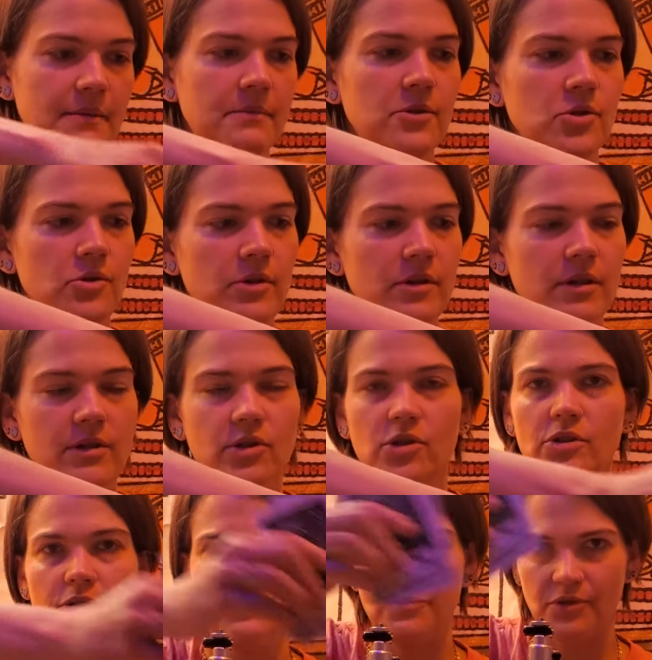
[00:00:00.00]
I'm sure that's
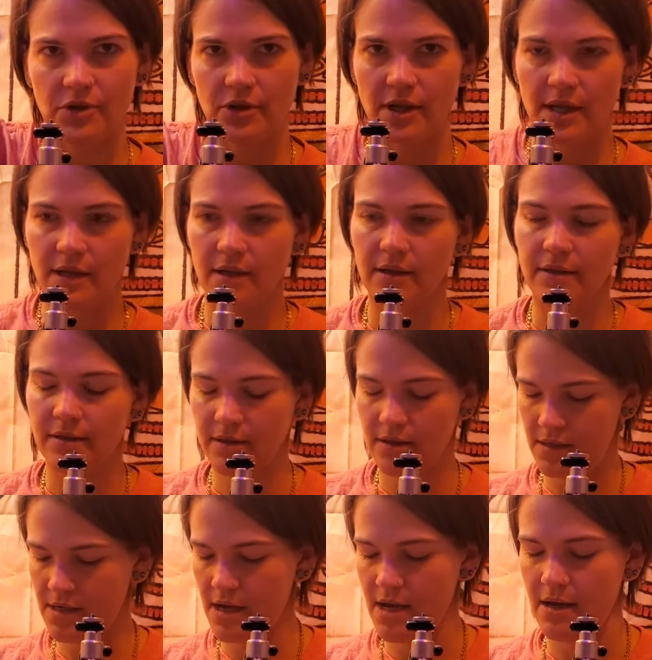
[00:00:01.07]
just for like
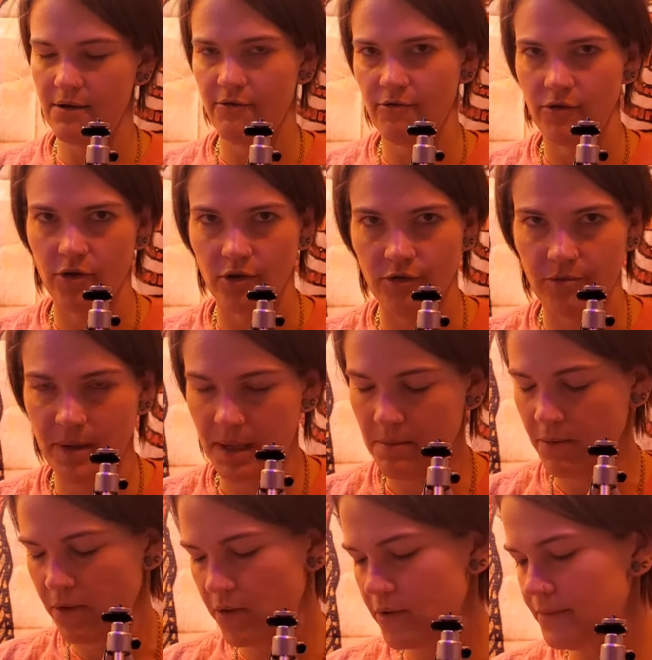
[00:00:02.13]
a handful of
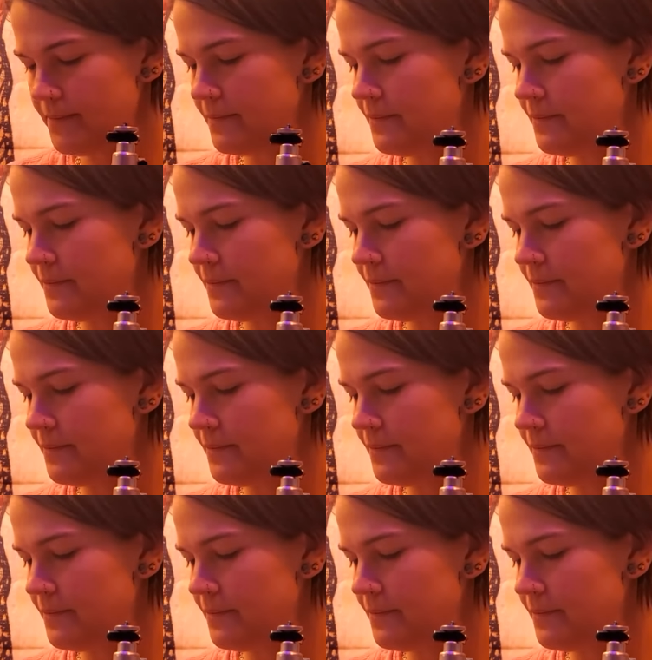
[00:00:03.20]
people.